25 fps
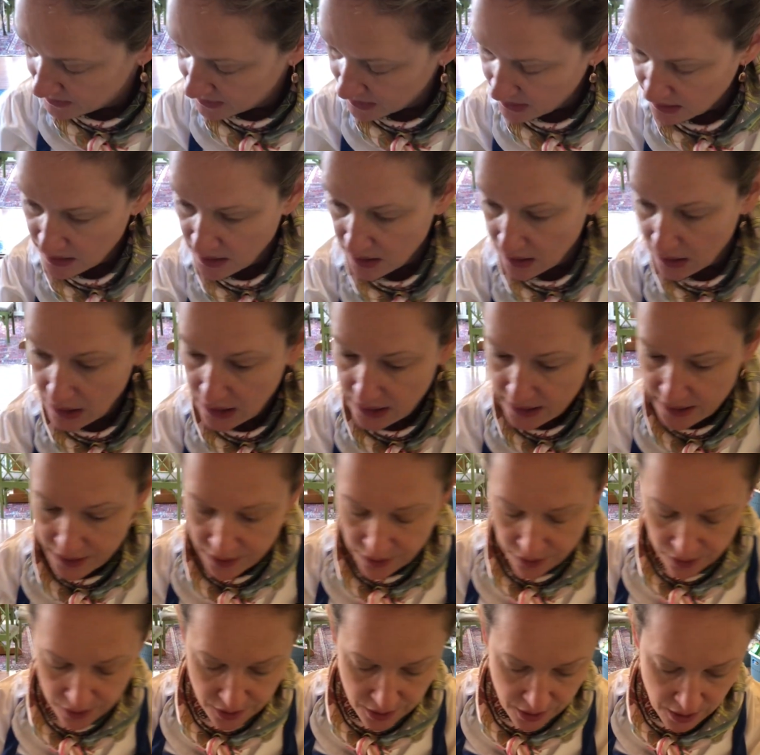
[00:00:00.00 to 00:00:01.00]
going to get the lid
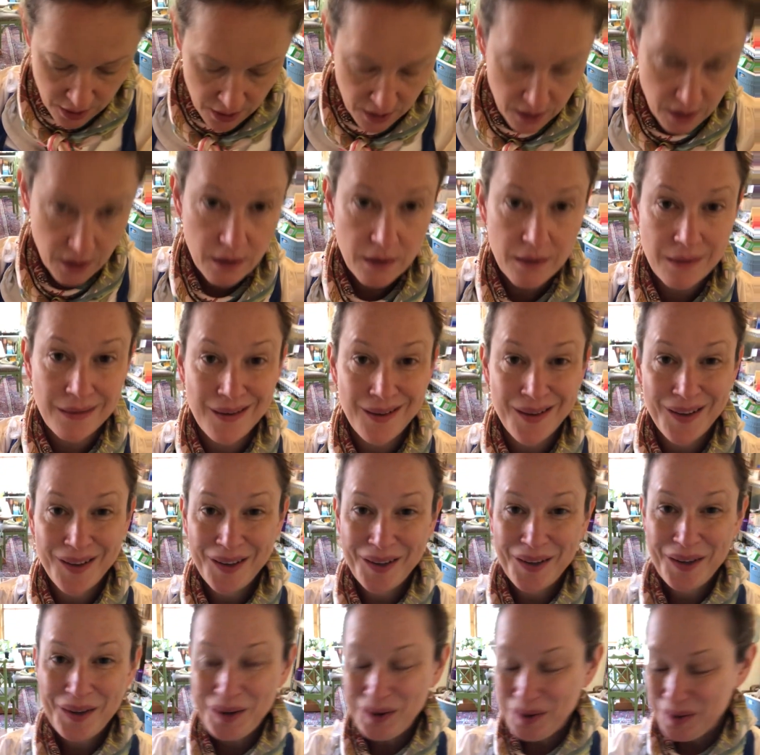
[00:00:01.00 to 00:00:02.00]
on our
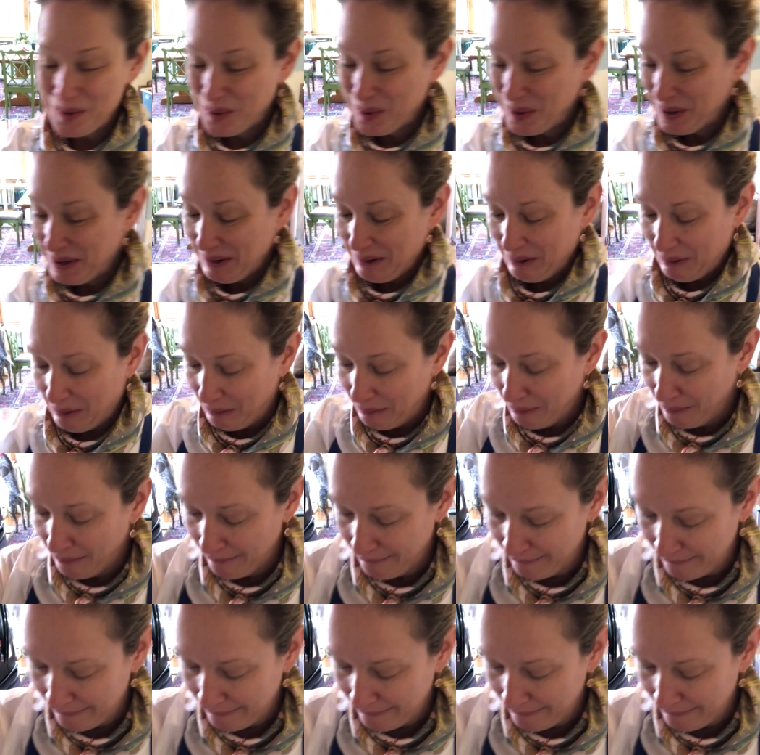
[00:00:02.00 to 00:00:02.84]
oil.